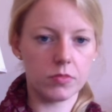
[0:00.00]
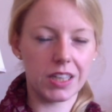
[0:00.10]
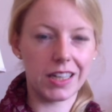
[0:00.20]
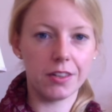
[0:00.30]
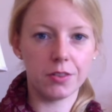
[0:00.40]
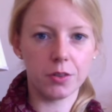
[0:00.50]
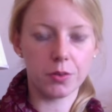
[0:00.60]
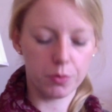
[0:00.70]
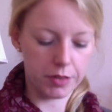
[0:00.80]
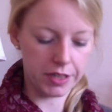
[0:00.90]
I don't know
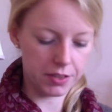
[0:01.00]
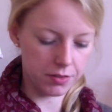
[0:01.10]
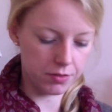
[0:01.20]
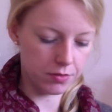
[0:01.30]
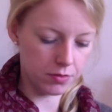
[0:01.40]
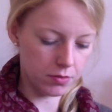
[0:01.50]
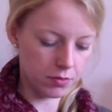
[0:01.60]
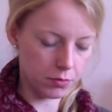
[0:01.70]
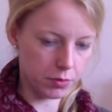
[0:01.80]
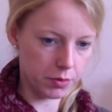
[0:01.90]
the right
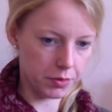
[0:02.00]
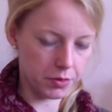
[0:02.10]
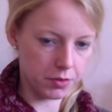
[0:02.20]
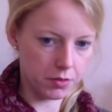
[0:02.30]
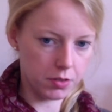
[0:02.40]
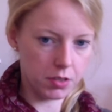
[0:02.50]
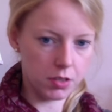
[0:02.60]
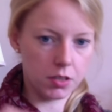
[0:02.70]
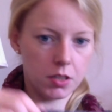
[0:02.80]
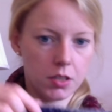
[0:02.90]
word.
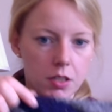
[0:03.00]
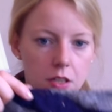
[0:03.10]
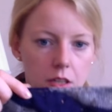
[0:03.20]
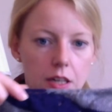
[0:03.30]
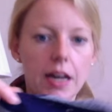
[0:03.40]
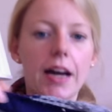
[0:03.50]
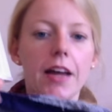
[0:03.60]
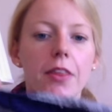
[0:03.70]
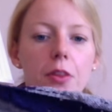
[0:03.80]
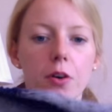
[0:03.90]

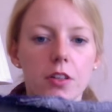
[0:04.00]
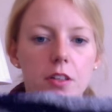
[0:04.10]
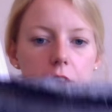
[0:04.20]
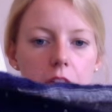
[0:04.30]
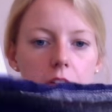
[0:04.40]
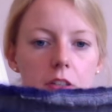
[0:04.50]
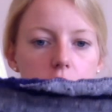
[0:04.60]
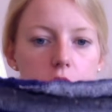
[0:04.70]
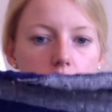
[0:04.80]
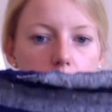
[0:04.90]
I thought this
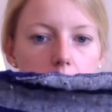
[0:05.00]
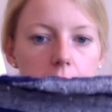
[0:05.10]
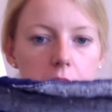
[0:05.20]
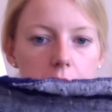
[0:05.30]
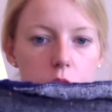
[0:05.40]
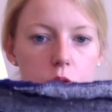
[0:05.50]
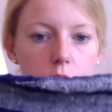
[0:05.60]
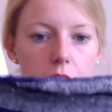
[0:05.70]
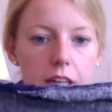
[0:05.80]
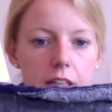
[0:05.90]
should be
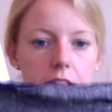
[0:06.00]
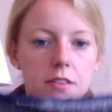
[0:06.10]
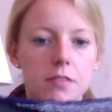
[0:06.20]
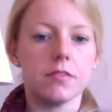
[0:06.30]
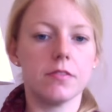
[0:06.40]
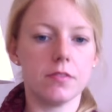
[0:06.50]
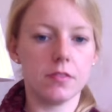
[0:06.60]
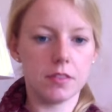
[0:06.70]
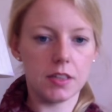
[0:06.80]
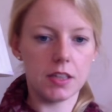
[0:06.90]
straight
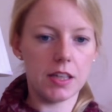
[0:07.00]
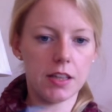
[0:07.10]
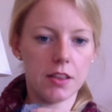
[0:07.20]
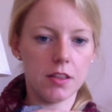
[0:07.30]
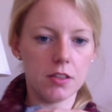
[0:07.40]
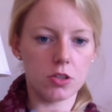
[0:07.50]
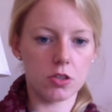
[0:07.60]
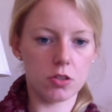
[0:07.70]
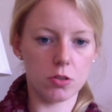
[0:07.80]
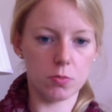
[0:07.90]
and this
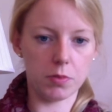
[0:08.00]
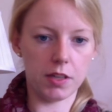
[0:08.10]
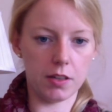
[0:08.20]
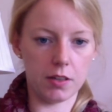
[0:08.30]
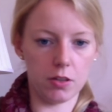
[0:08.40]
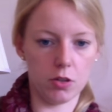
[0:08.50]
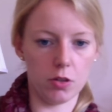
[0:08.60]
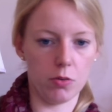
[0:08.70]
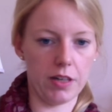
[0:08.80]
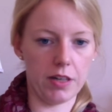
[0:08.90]
should be, you
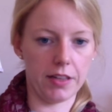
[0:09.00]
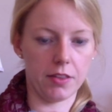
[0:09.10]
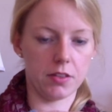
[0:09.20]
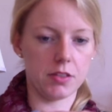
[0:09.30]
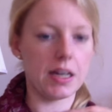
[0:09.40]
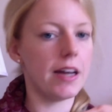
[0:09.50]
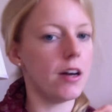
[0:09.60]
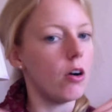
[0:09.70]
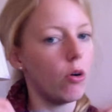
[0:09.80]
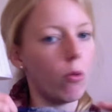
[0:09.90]
know, like this. I
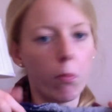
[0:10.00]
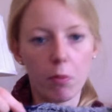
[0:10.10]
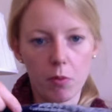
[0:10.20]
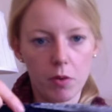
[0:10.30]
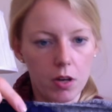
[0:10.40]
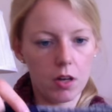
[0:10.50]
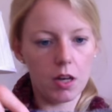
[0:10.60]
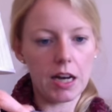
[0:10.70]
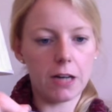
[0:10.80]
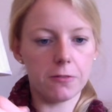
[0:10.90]
hope
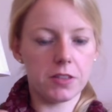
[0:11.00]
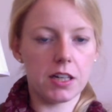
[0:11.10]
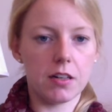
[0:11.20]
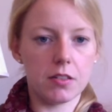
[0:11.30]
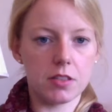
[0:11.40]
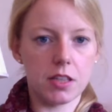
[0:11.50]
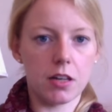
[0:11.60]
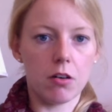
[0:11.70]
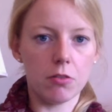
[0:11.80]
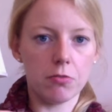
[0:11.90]
after casting
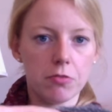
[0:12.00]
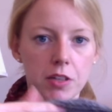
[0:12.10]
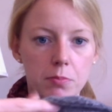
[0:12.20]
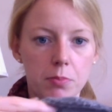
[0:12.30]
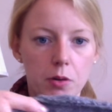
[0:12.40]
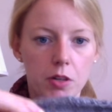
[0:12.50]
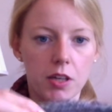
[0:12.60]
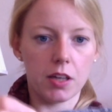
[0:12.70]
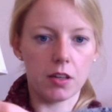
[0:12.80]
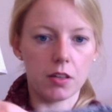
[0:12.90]
off and
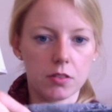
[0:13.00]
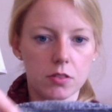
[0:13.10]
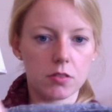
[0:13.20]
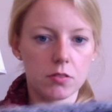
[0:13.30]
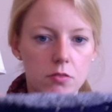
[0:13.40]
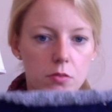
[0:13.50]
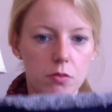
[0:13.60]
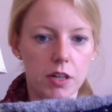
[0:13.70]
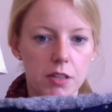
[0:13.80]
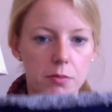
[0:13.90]
blocking it's
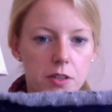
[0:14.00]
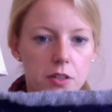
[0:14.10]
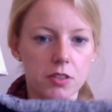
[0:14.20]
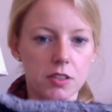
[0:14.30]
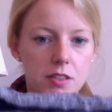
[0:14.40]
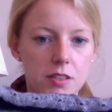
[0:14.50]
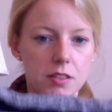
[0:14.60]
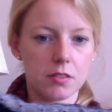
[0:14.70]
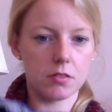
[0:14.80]
right, because it's